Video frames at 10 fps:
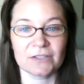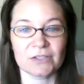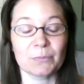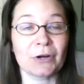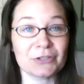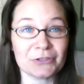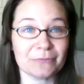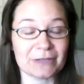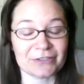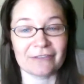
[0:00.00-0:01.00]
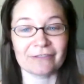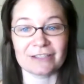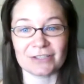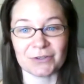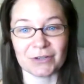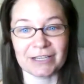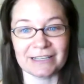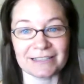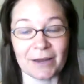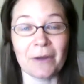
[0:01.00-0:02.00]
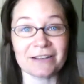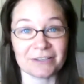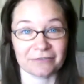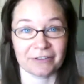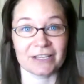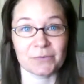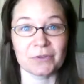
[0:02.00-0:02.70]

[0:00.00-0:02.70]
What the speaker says: So part 2 of my traveling story is I went to France with